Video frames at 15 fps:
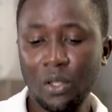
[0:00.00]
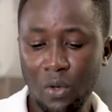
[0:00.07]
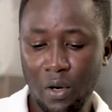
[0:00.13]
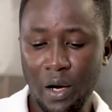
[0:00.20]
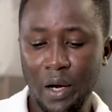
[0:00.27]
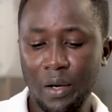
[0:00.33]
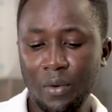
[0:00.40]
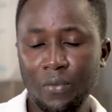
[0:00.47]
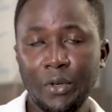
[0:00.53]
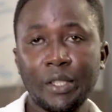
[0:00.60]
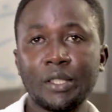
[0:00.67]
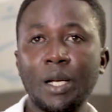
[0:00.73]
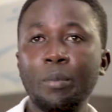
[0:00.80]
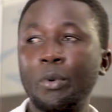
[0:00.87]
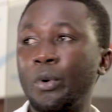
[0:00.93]
coli. For
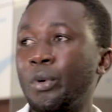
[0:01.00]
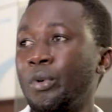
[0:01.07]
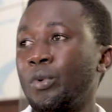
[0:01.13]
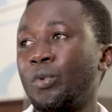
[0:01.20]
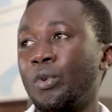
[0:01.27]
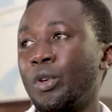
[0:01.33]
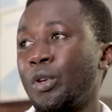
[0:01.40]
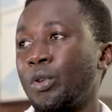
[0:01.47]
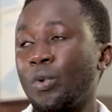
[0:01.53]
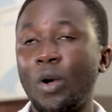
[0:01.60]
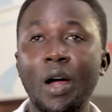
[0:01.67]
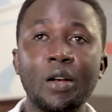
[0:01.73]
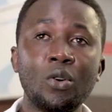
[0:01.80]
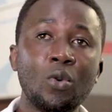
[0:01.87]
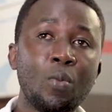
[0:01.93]
example, you
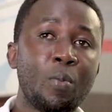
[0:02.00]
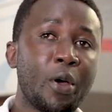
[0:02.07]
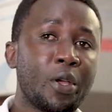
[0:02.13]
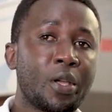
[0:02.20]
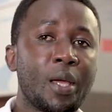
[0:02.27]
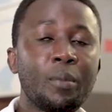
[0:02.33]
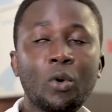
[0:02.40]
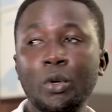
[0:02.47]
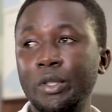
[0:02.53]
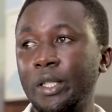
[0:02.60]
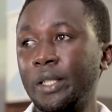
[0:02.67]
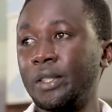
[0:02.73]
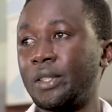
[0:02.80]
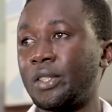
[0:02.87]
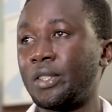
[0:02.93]
can do biochemical
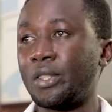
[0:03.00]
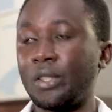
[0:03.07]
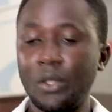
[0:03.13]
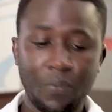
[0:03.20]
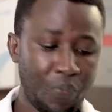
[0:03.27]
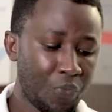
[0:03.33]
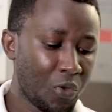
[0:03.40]
tests,